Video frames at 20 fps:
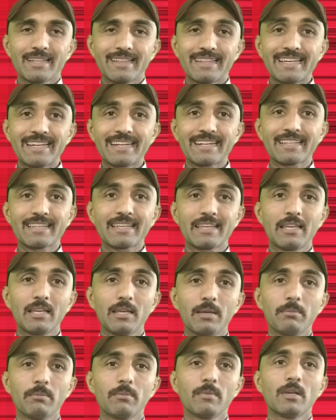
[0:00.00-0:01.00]
that
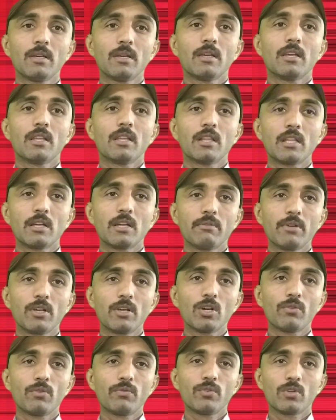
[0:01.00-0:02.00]
came in the
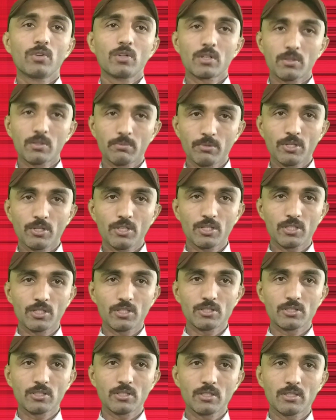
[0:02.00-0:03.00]
way of your
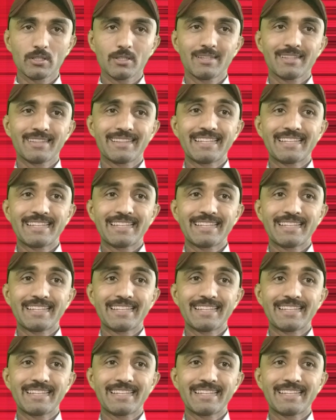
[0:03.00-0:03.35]
communication,